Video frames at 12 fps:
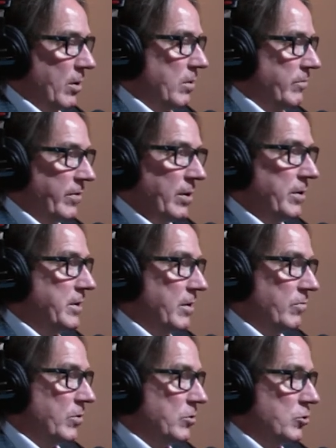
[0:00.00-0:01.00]
They're all very
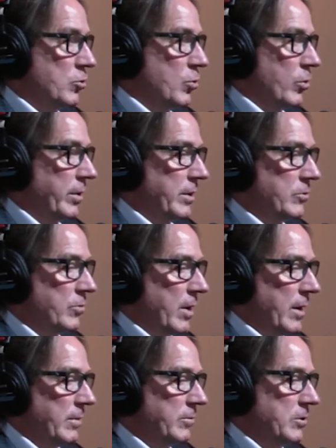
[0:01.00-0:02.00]
different stories,
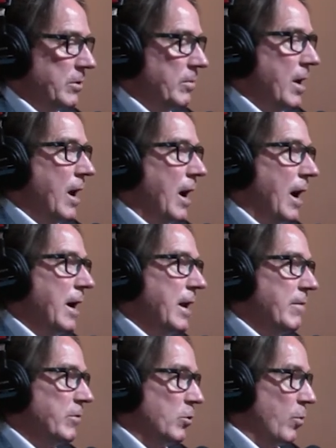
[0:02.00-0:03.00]
right. right. So
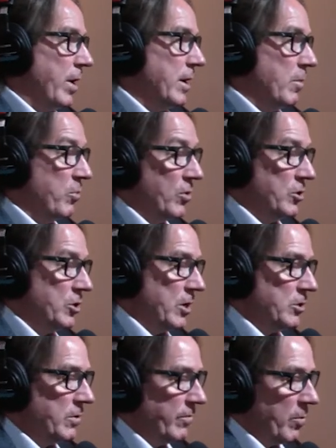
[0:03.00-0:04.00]
I have a great
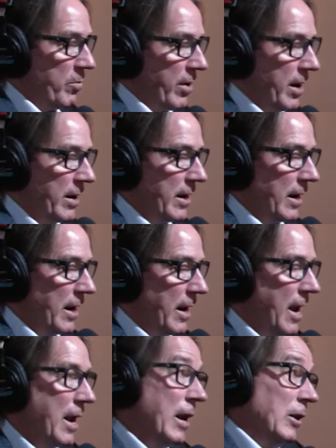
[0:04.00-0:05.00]
appreciation for branding,
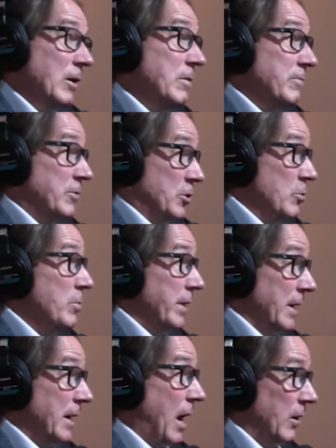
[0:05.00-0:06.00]
and, and I love
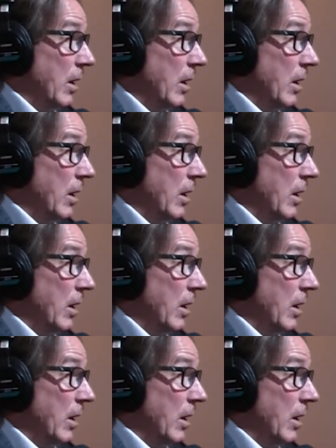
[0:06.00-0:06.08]
doing it.